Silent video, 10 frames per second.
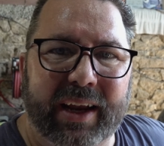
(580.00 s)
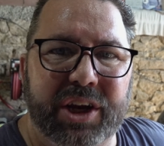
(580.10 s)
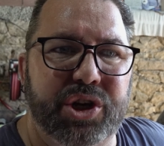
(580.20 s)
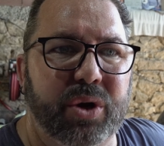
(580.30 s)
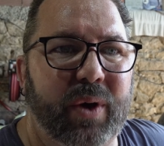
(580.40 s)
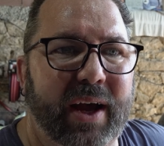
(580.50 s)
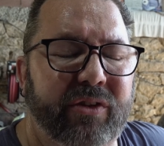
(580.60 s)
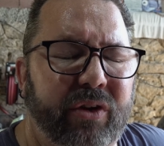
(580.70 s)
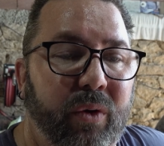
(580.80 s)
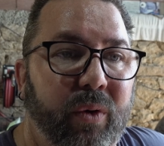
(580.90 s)
issue
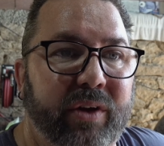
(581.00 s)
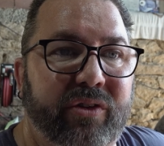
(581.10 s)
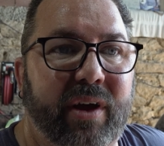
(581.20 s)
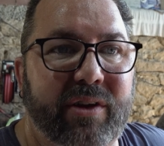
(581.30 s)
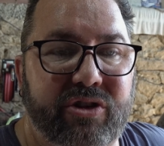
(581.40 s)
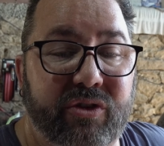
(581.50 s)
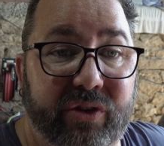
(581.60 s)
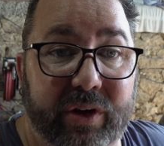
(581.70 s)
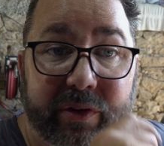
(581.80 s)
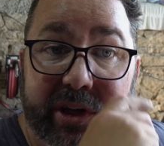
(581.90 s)
at all. As you've
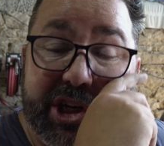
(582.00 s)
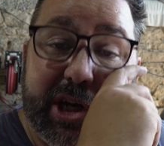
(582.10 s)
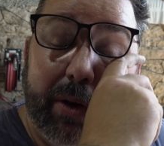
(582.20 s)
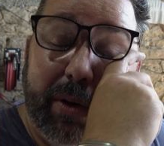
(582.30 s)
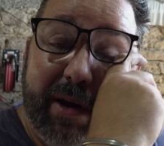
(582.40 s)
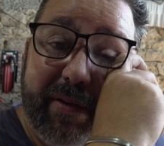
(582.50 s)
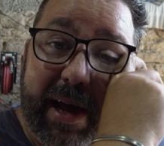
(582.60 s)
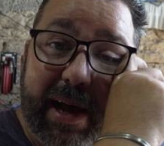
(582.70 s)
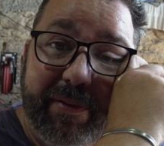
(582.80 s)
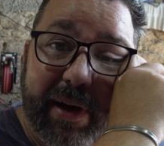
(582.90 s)
seen on this channel, I
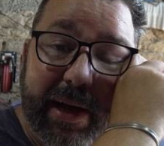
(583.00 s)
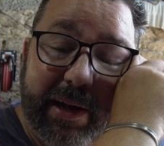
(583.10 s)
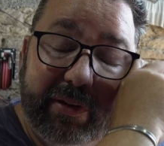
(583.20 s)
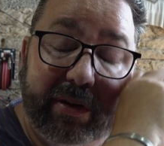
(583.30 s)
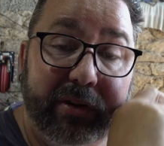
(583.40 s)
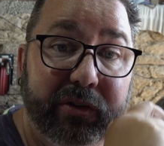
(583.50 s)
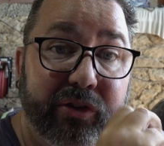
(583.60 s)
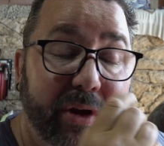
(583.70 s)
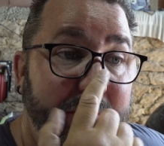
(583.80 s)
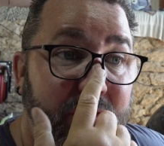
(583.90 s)
have had
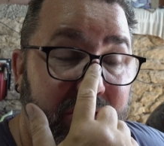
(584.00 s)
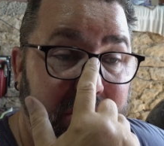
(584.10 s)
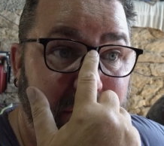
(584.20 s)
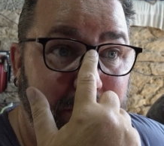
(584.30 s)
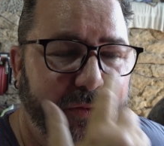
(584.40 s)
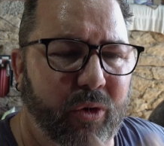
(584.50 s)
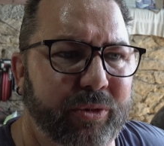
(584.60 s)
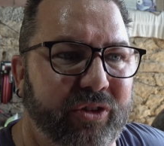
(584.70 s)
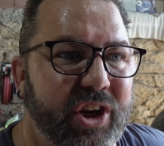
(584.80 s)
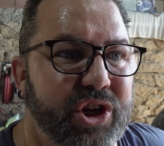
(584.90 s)
some restricted
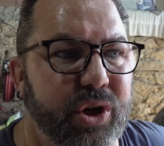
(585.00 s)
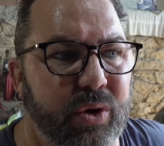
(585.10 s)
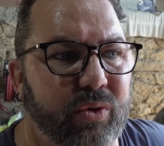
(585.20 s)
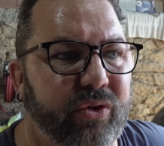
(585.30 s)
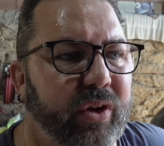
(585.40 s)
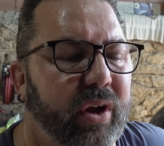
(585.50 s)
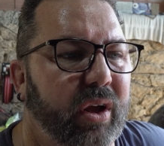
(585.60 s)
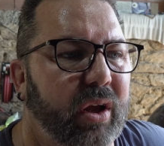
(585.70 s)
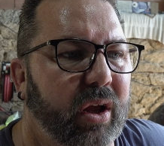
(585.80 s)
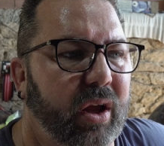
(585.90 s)
performance issues
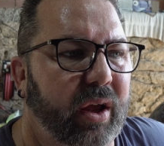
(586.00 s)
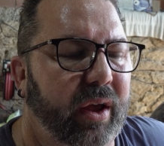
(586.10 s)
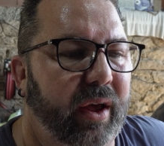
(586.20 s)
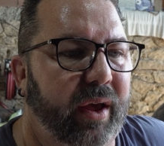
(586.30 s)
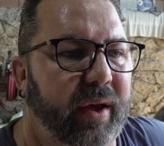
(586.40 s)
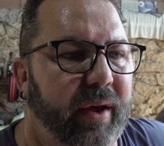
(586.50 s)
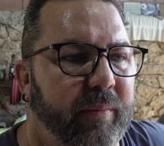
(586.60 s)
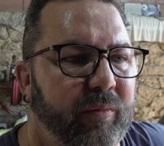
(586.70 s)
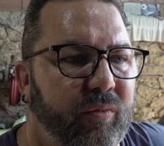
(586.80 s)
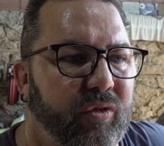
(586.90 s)

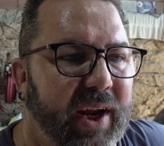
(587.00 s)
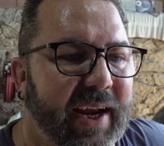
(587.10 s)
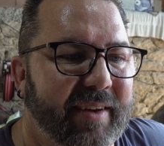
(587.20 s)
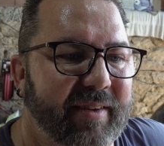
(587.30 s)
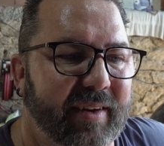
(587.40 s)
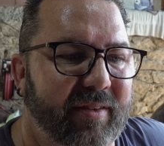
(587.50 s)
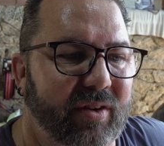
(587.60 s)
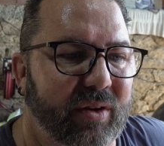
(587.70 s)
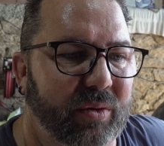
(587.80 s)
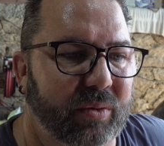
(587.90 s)
related
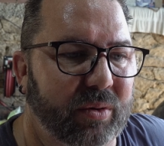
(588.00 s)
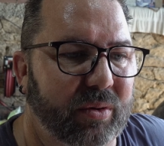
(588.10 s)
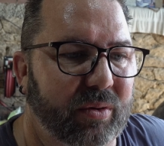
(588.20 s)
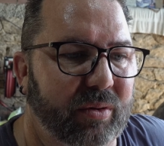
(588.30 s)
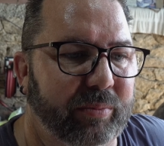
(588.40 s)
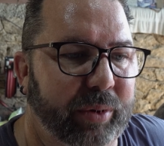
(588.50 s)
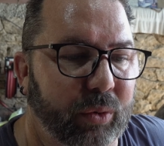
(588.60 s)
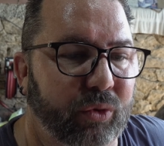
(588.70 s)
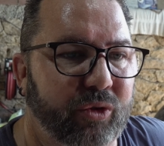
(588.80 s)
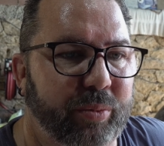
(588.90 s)
to
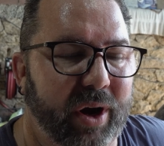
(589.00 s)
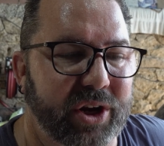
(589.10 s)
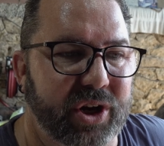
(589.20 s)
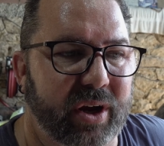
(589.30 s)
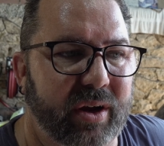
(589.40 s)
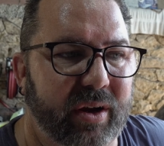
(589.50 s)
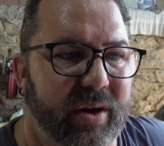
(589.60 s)
boost pressure.